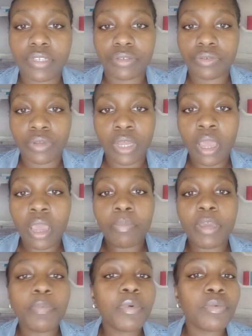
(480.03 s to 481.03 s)
to.
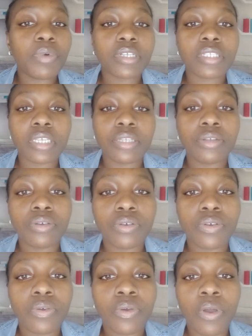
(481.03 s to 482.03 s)
People want to
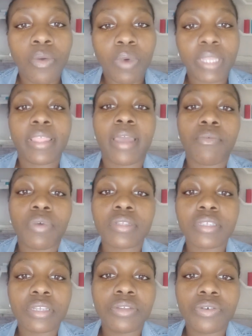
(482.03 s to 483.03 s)
do what they want
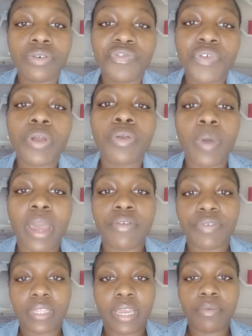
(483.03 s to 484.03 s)
to do for
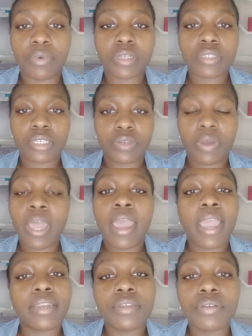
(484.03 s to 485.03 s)
whoever they want to,
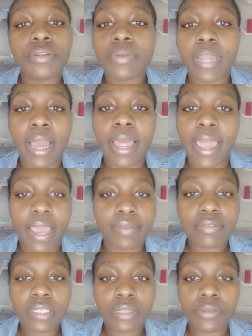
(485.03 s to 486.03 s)
and you do not
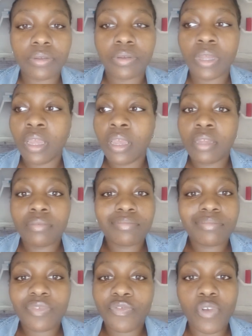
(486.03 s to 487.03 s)
have to
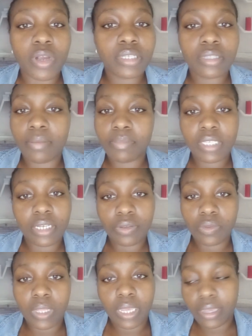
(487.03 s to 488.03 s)
force them to
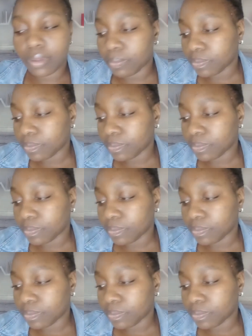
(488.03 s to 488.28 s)
do that.